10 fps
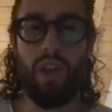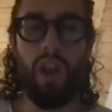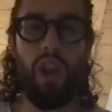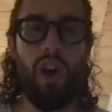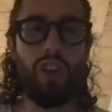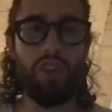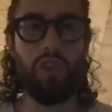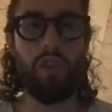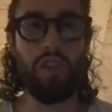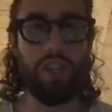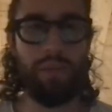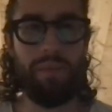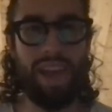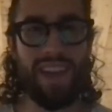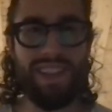logical
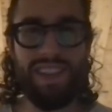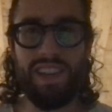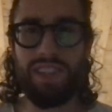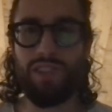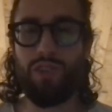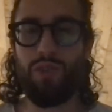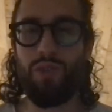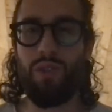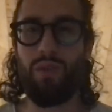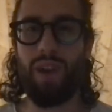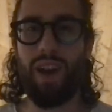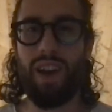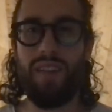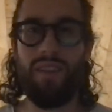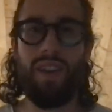gymnastics to arrive